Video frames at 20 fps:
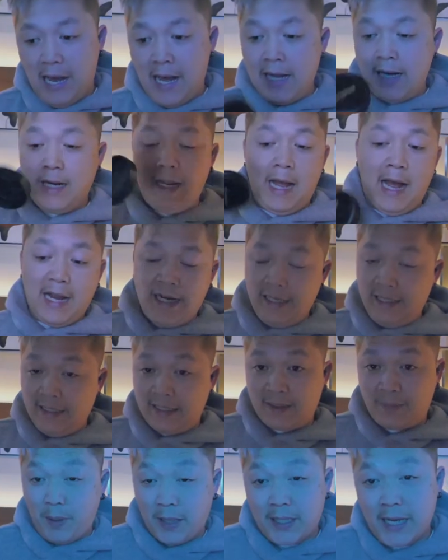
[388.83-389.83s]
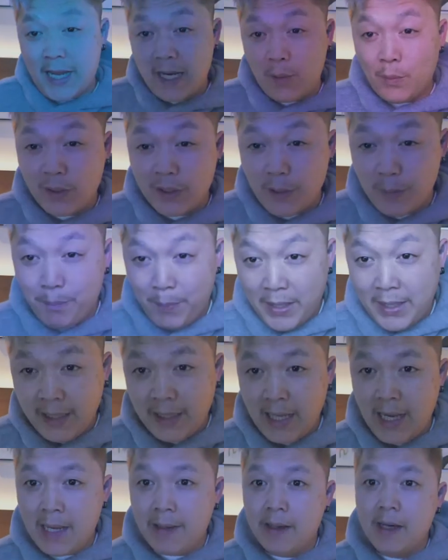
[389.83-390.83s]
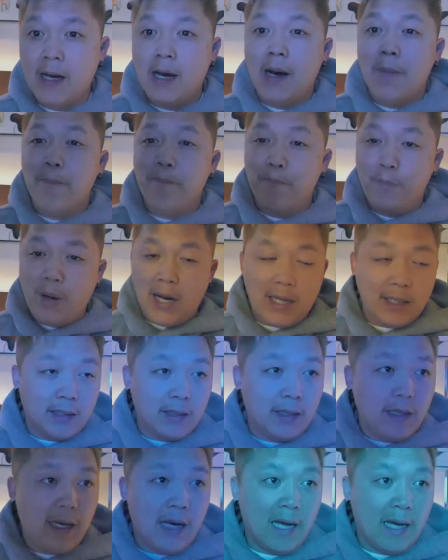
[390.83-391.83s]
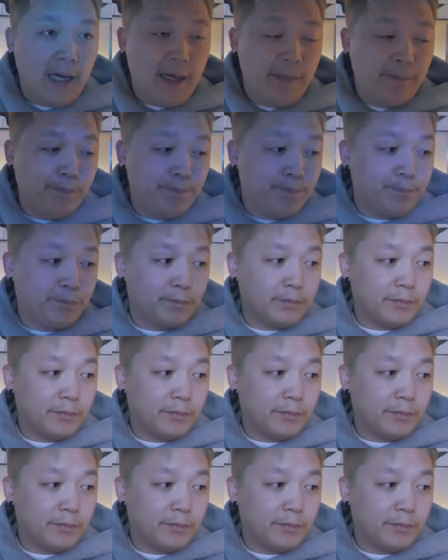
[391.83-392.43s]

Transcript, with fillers: I, I didn't expect anyone to be there, but um,